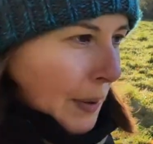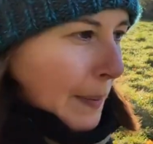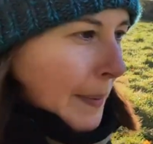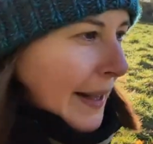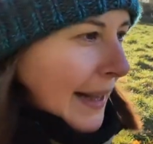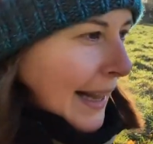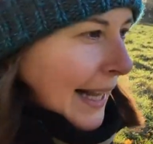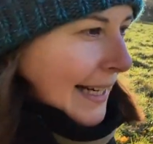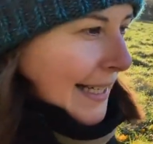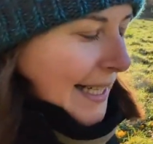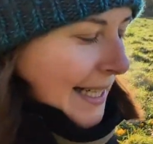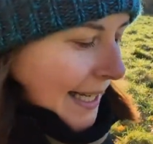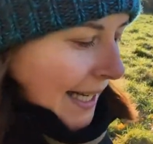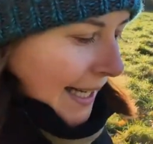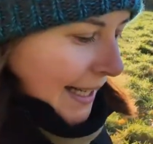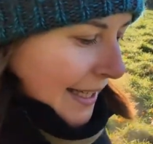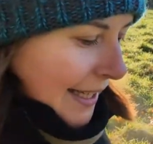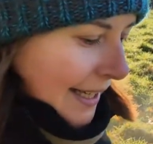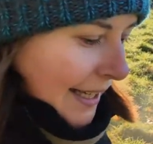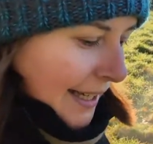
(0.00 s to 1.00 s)
we're a bit
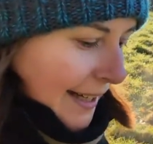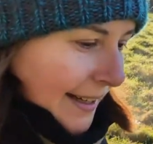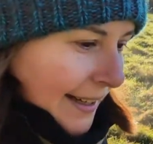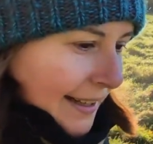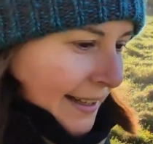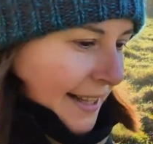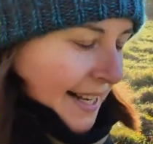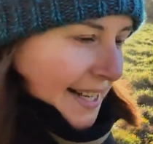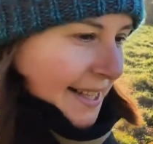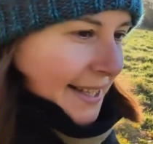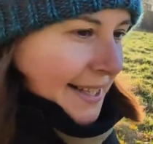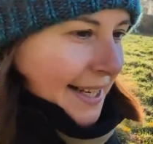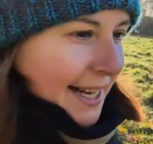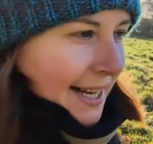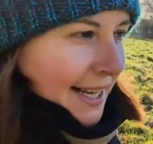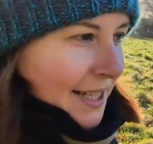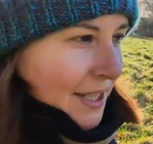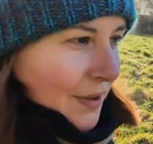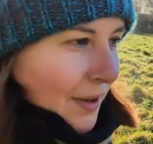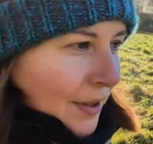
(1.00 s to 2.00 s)
later this
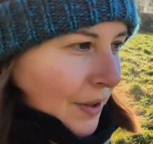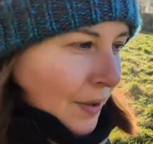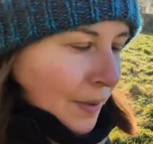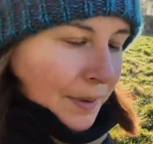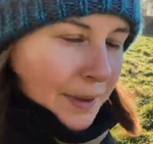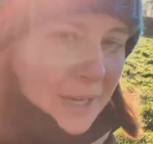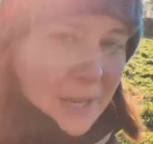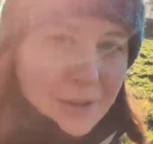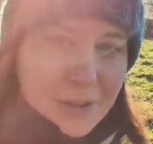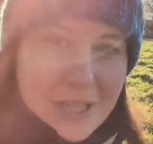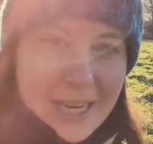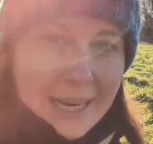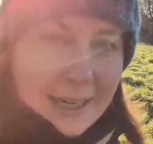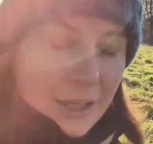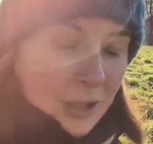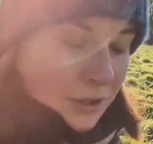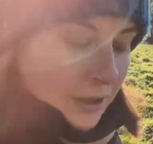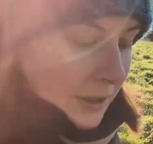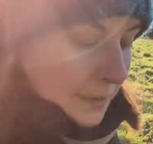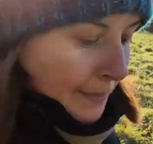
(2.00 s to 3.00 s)
year. So I thought we'll go take
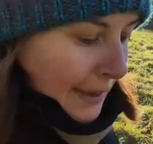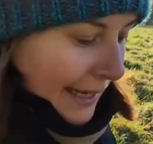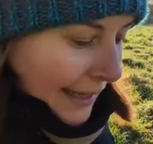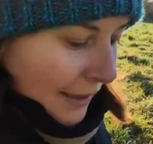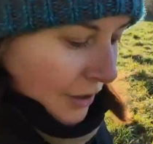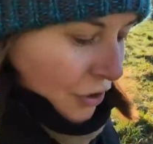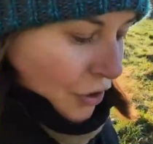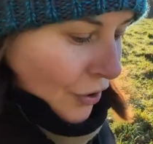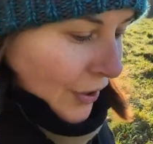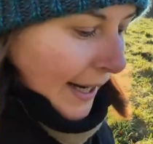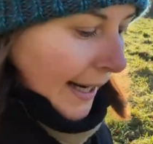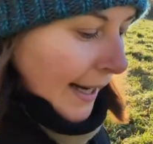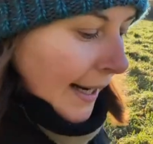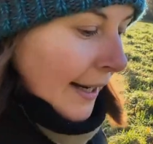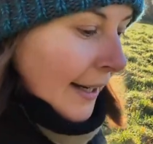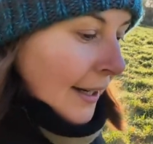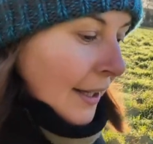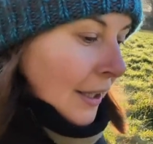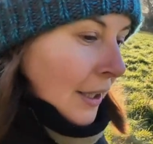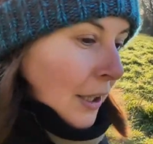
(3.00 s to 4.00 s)
a look at the medlar tree.
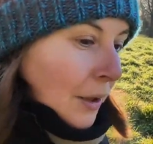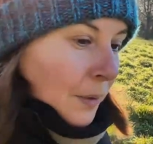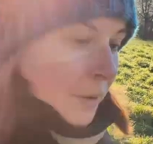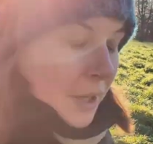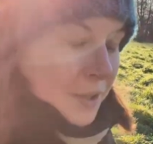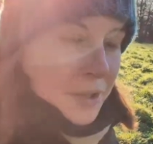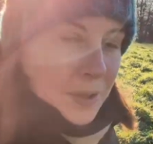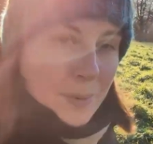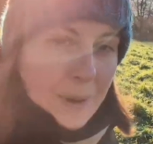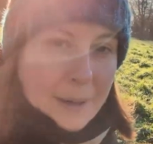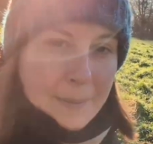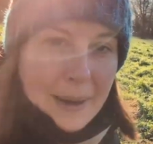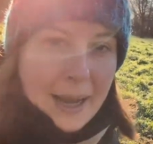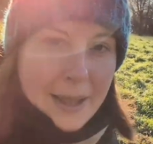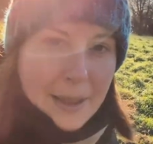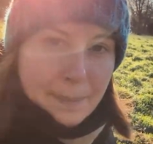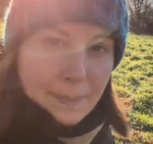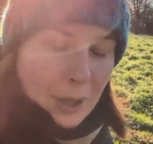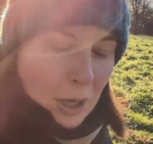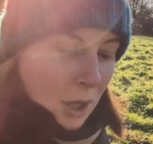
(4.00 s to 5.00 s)
We'll go swing by
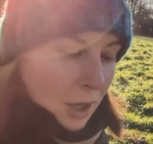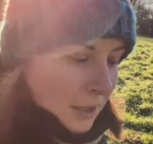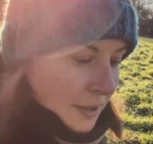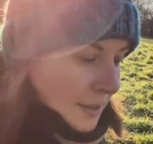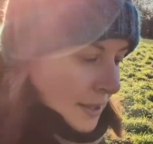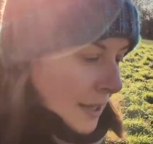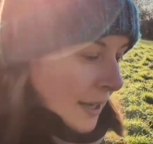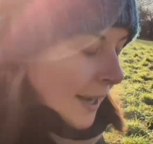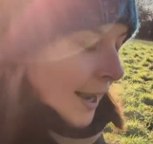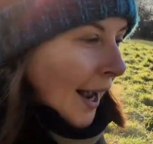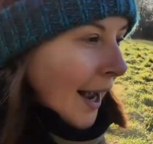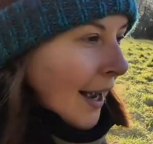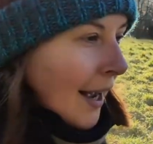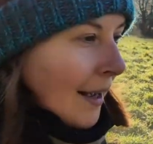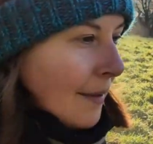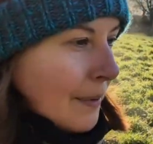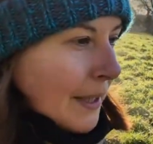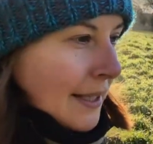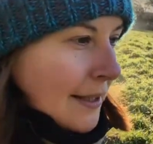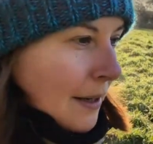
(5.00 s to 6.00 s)
the plot
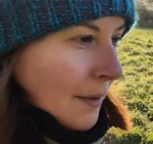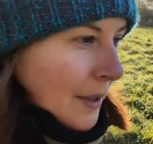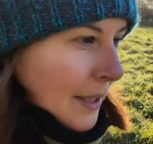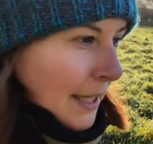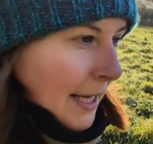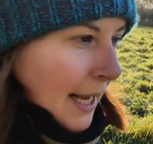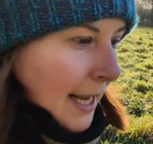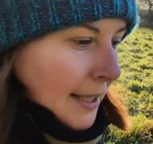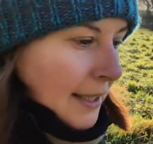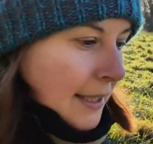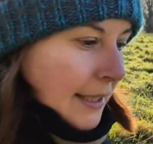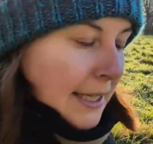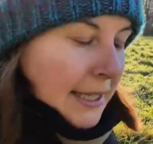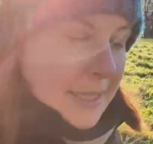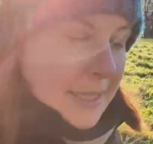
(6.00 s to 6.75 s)
because I want to get